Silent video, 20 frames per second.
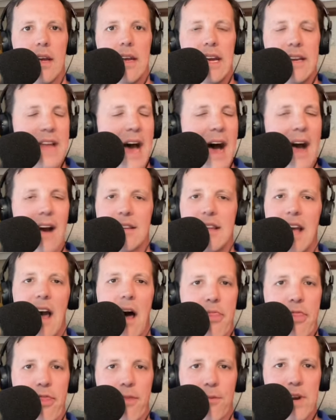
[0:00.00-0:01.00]
knock
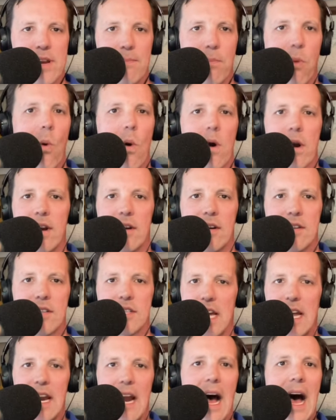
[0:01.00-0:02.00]
down
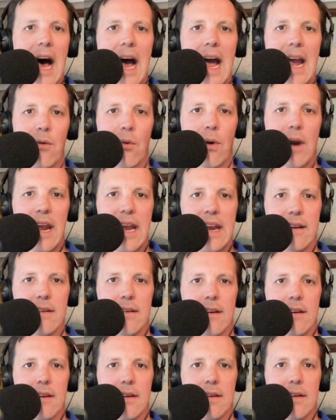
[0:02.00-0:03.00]
three-pointers at a high rate,
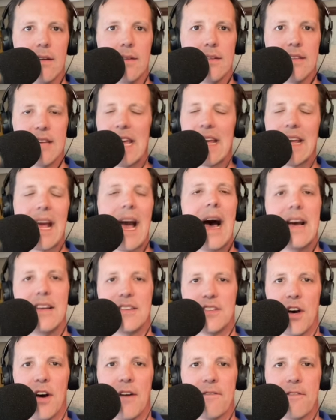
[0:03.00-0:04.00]
take
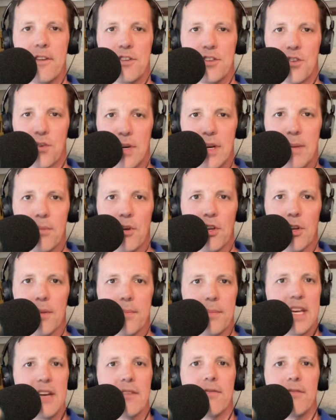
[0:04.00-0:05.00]
guys off the dribble,
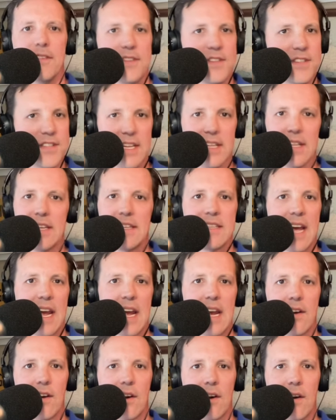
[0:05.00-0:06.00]
be a
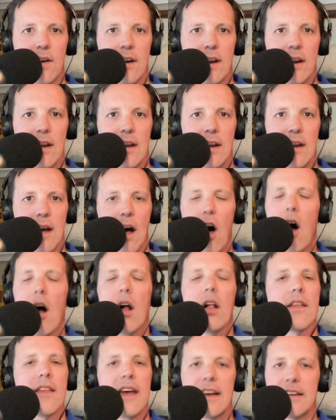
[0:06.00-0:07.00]
facilitator,
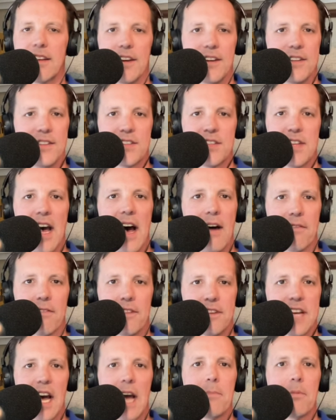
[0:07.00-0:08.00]
all of that good stuff.
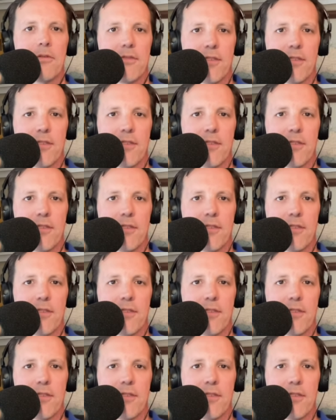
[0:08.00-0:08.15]
The type of